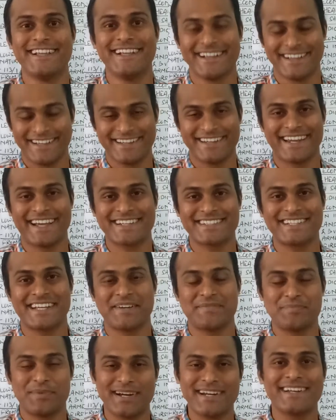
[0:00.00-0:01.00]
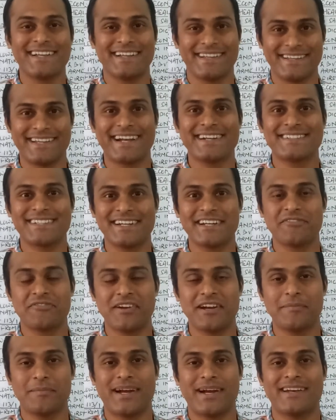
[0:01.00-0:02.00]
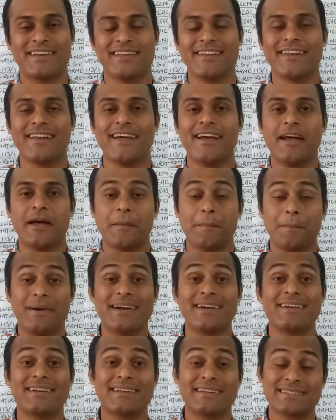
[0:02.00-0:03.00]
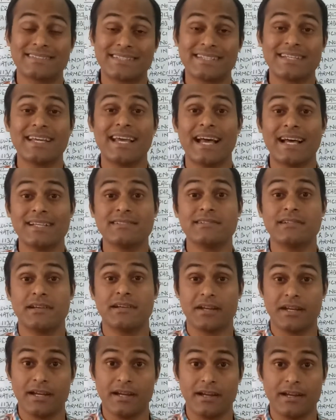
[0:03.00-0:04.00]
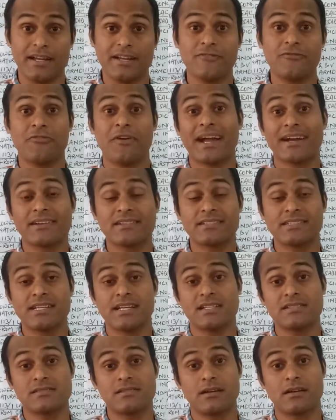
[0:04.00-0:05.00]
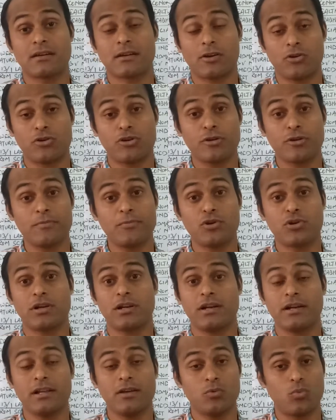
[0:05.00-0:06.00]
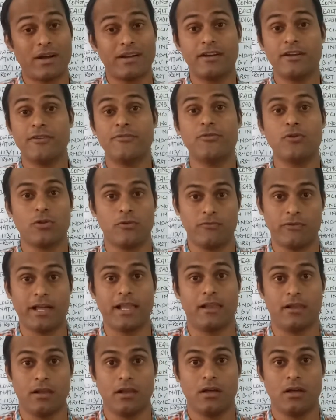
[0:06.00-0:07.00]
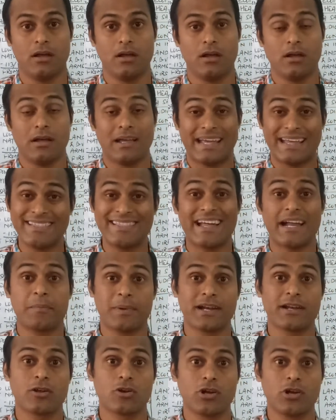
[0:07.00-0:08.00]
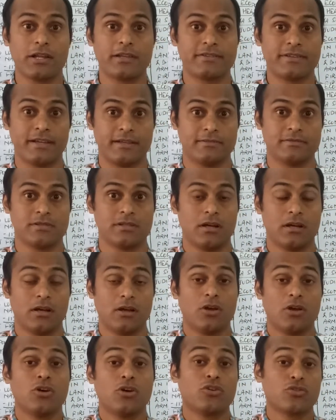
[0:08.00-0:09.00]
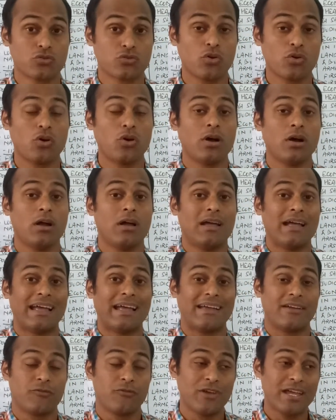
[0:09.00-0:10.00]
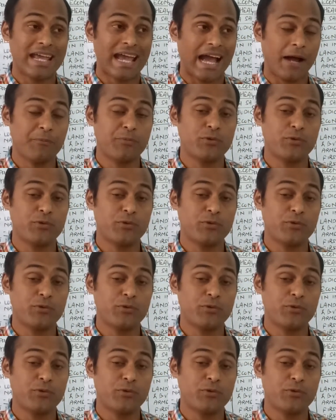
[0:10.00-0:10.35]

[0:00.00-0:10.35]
next time, but that's a different matter. But she has, in fact, she has done contributingly wonderful well in that particular sense. So we have to